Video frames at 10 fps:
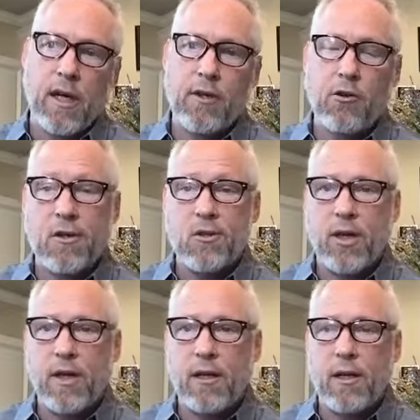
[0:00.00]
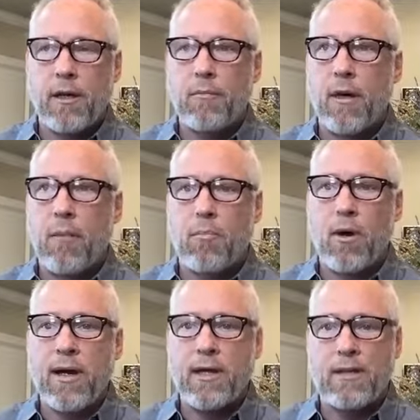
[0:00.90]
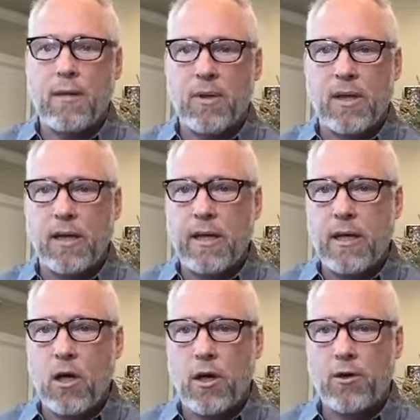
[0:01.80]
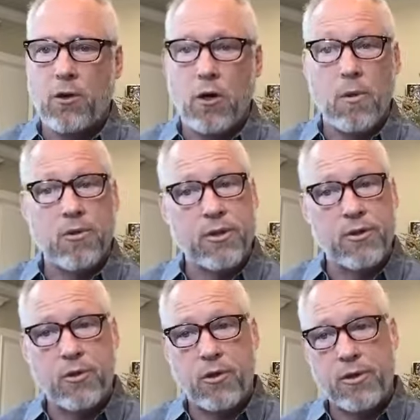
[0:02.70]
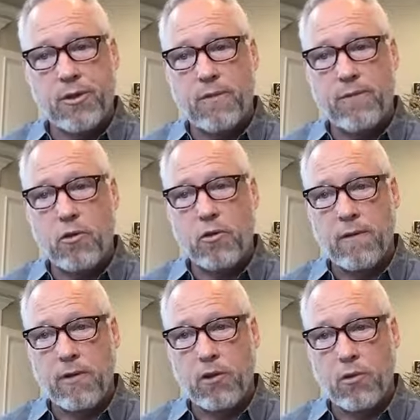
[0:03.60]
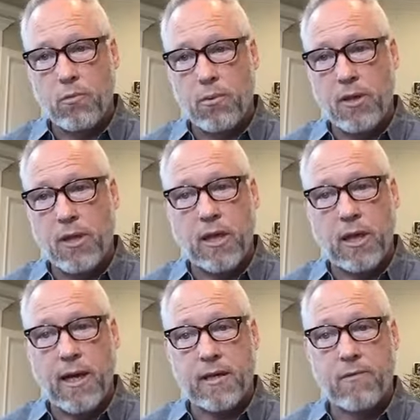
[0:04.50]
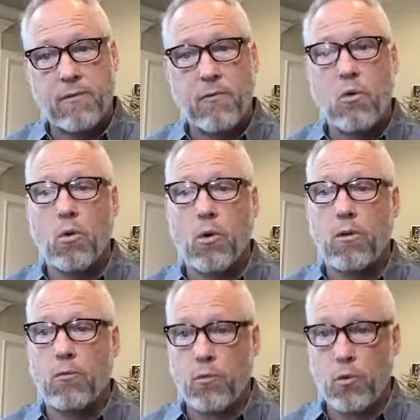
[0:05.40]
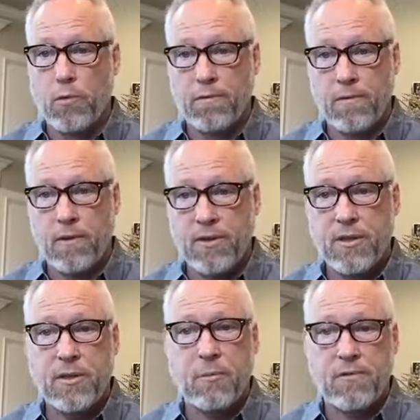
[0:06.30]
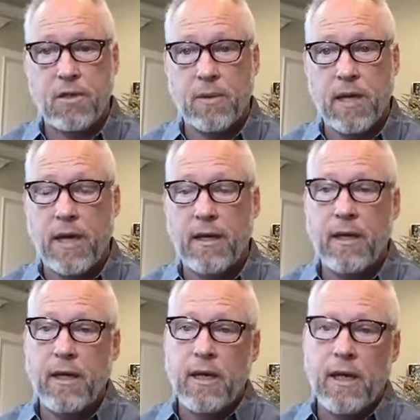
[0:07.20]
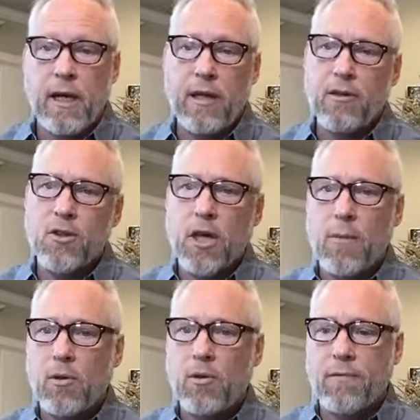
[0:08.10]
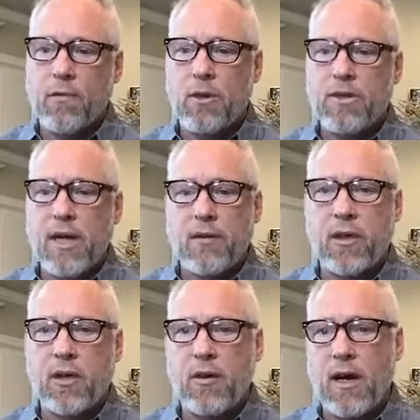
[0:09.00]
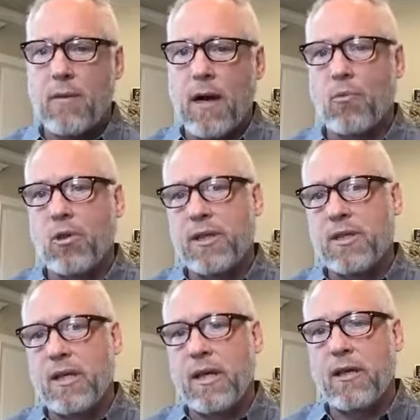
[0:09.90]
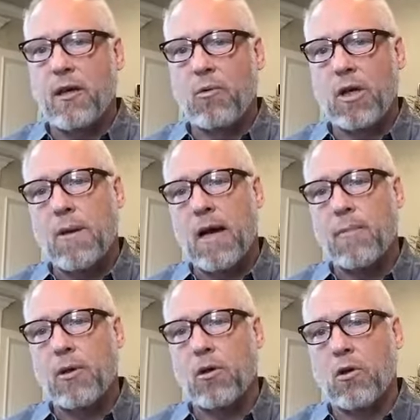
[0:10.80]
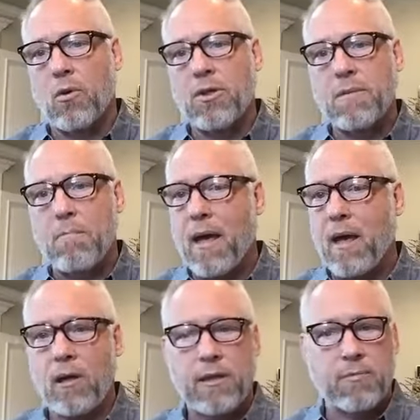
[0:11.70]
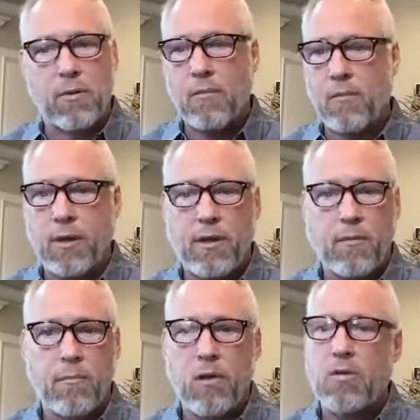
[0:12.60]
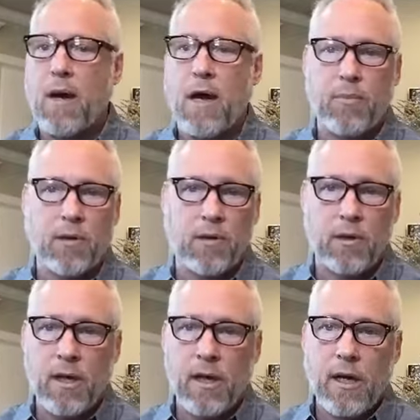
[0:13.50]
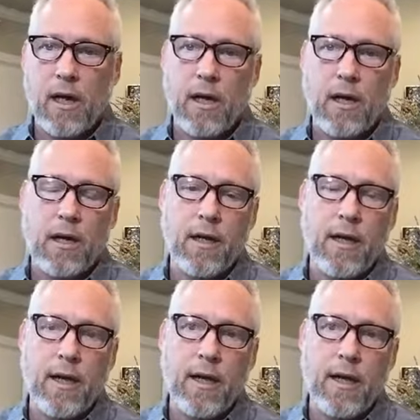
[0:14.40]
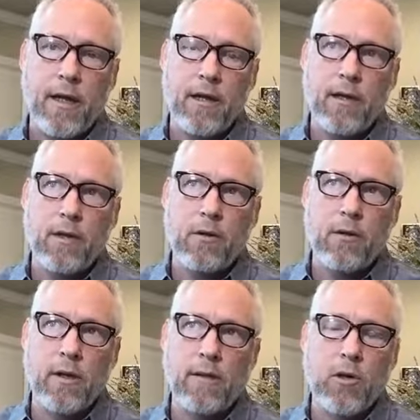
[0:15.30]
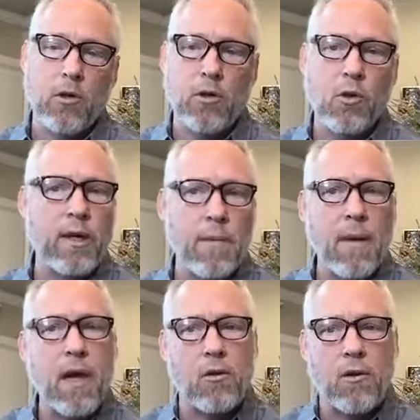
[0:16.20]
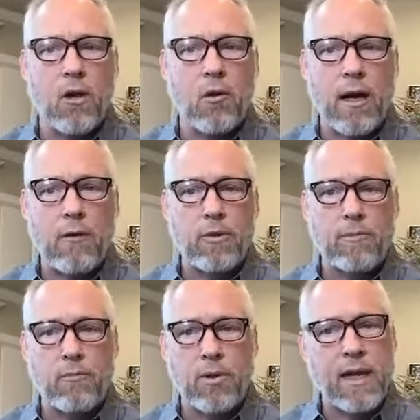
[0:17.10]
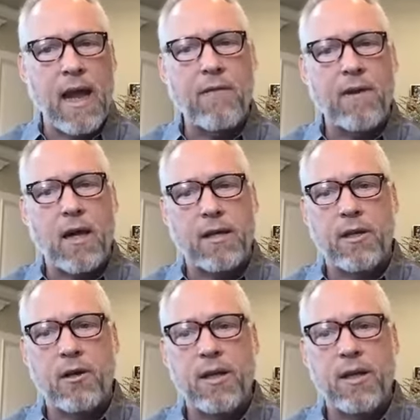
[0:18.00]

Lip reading: You also get a break typically on your homeowner's insurance if you do put in a class 4 roof system of some kind. And there's a couple of different ones out there that I'm really seeing that are really popular. Of course, metal is probably the most popular. And if you're doing a metal, though, I would put a caveat in there.